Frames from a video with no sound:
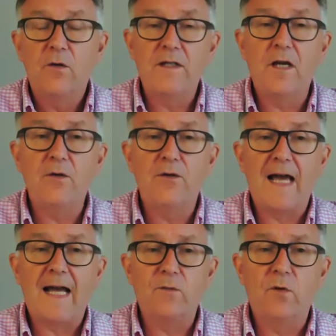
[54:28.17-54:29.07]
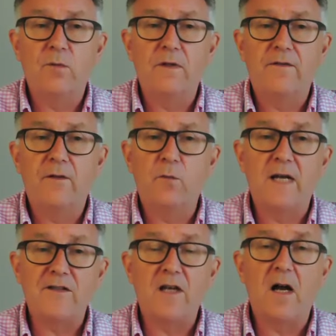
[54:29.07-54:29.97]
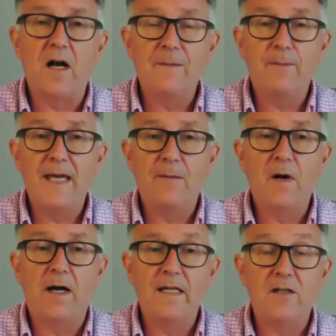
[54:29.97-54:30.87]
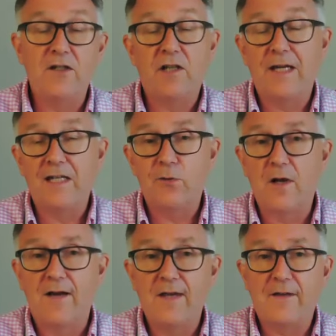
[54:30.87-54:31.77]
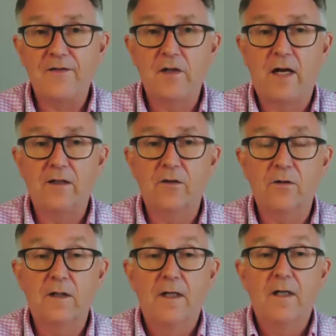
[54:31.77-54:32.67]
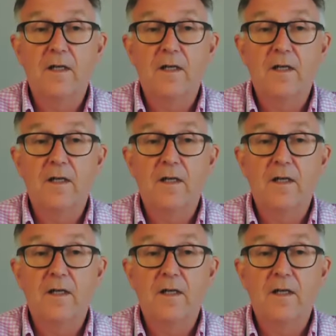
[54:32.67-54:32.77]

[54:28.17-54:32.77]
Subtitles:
We know that as a woman, if a woman has a high BMI and she's going into an IVF cycle,